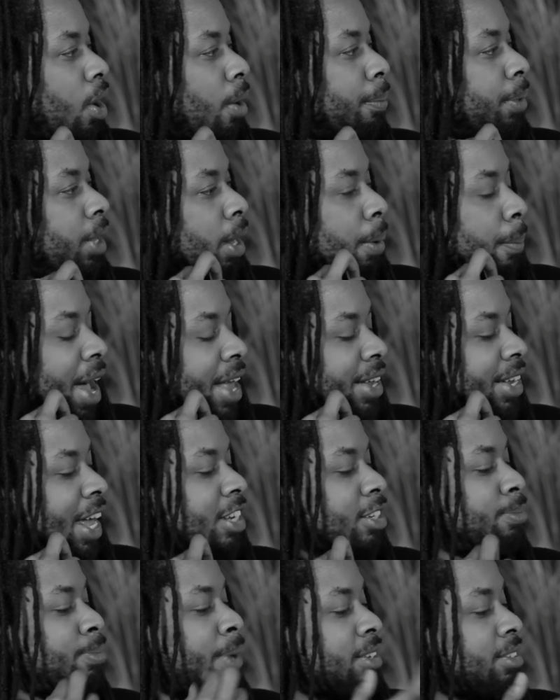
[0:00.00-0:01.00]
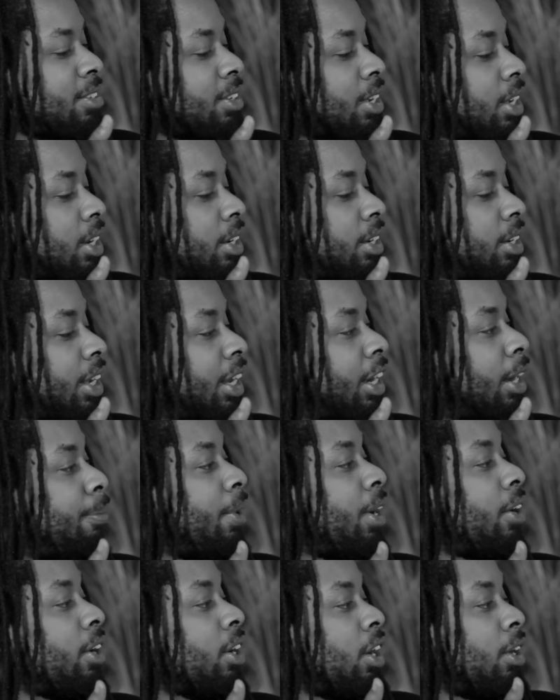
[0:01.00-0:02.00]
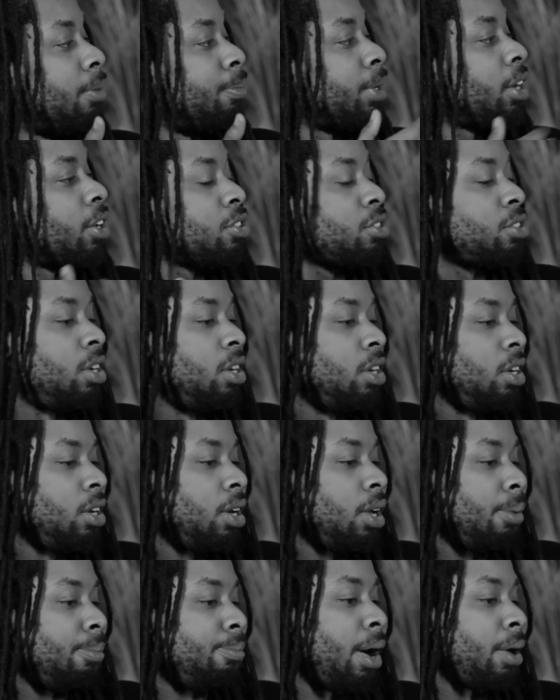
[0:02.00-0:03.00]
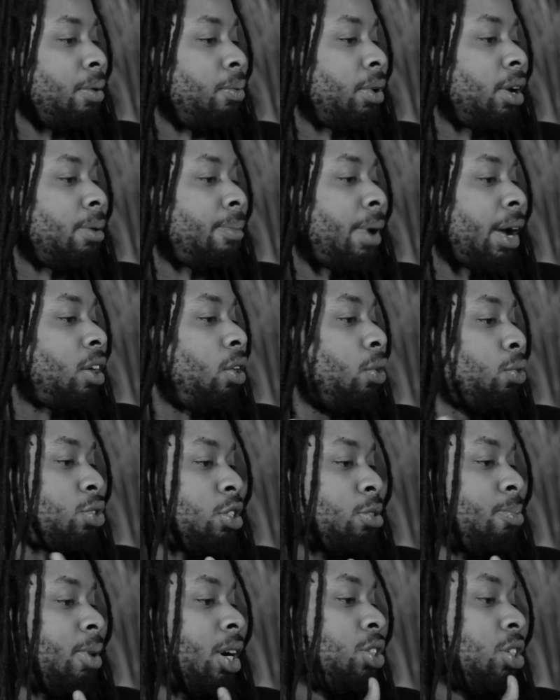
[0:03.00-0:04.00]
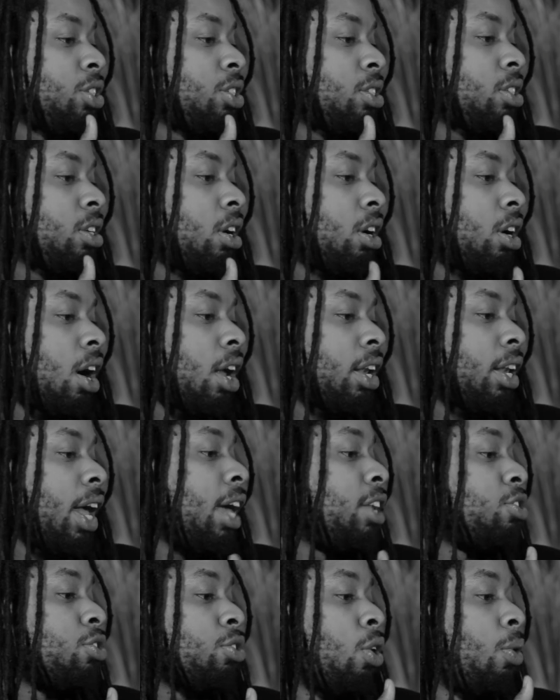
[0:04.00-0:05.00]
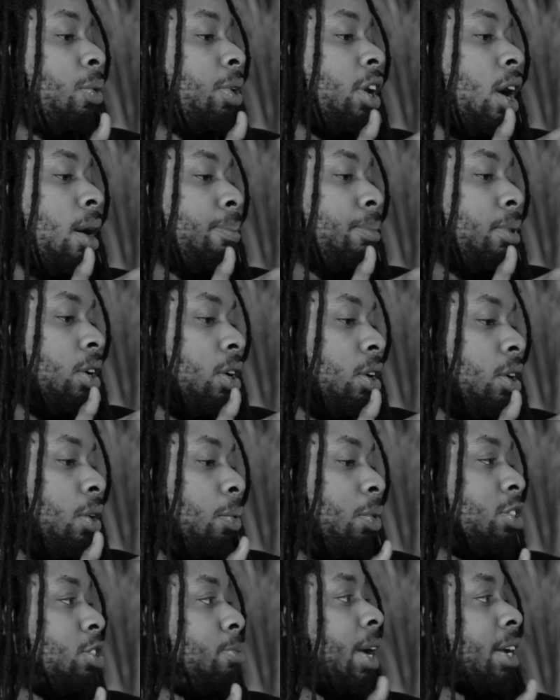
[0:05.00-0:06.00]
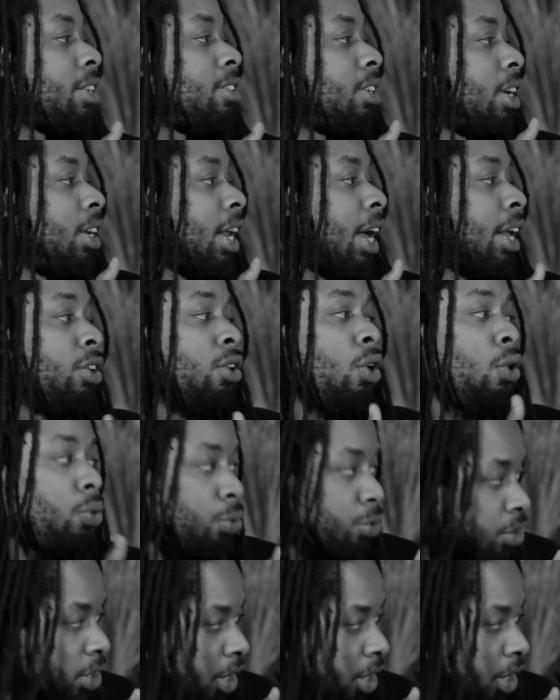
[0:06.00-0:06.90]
I'll meet a man that's Mexican in America, and because one of my closest brethren on the ends growing up was Mexican, I know